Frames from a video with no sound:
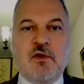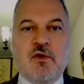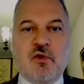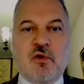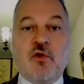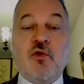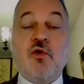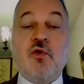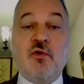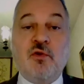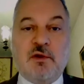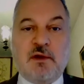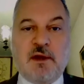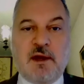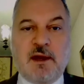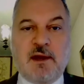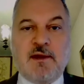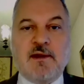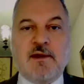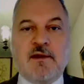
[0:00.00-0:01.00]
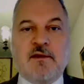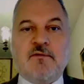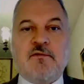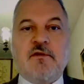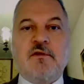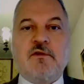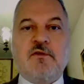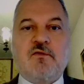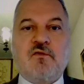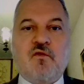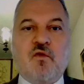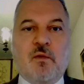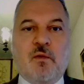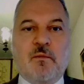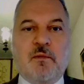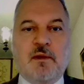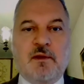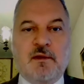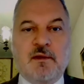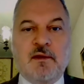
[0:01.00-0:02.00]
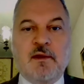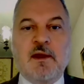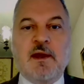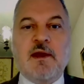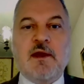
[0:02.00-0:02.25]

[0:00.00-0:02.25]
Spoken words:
or UNCTAD as it is formally